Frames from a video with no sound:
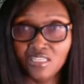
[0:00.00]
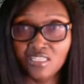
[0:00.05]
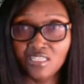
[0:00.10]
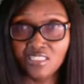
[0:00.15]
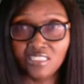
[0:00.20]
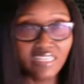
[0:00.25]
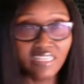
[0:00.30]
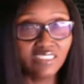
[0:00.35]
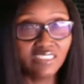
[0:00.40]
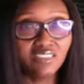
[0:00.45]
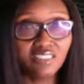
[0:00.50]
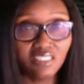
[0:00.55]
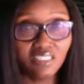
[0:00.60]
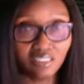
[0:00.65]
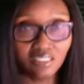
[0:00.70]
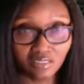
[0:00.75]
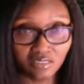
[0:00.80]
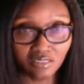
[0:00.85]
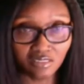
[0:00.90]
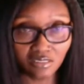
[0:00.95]
That's
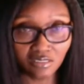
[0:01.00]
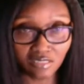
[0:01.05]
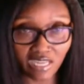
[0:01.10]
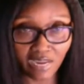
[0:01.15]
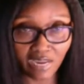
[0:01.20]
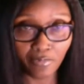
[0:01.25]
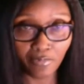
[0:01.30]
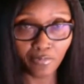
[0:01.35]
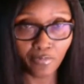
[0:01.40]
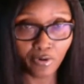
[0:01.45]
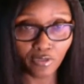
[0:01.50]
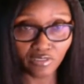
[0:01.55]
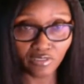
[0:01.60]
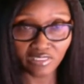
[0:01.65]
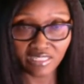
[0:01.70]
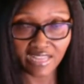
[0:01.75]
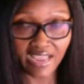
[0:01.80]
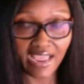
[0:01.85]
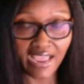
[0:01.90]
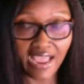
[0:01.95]
just the type of
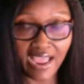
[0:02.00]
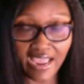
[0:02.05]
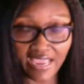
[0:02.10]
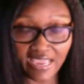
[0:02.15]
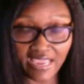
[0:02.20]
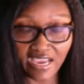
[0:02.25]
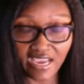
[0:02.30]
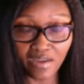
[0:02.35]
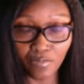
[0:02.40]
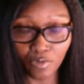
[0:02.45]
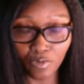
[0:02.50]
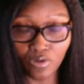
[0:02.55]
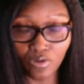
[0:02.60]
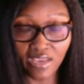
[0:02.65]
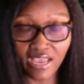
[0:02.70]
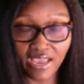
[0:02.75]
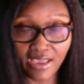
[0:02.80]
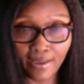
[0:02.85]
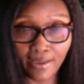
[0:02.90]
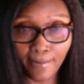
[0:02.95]
person that I am,
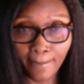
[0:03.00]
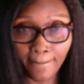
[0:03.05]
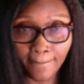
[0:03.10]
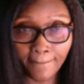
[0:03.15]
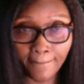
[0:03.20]
okay?